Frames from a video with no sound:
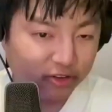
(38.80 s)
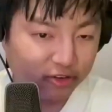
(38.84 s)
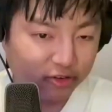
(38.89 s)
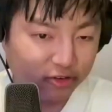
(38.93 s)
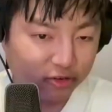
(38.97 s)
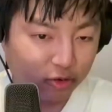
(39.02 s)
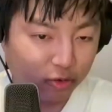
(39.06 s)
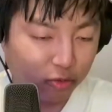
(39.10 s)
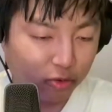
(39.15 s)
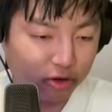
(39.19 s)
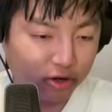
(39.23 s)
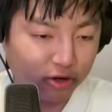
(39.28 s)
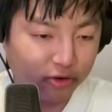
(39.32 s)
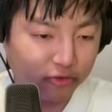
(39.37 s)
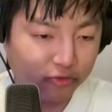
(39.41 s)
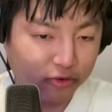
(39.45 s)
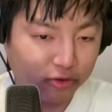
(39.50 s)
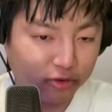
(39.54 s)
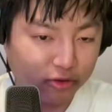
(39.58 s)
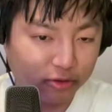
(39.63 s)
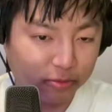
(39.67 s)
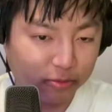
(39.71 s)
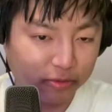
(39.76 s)
it's so
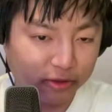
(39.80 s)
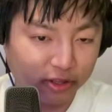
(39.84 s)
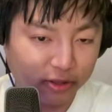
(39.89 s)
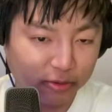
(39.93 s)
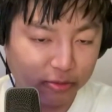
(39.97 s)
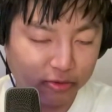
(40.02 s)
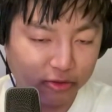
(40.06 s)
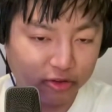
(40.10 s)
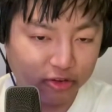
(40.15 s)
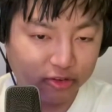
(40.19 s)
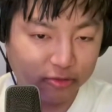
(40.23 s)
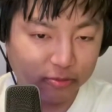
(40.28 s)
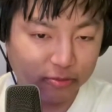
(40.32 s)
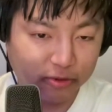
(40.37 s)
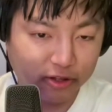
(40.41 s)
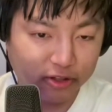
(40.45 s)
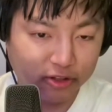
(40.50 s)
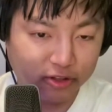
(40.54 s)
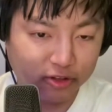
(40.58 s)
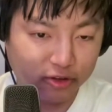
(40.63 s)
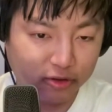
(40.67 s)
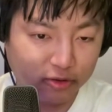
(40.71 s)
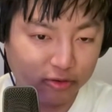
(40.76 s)
wonderful to be able to
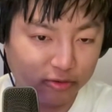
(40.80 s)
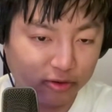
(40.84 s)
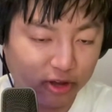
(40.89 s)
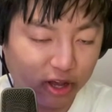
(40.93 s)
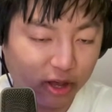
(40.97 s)
speak to you.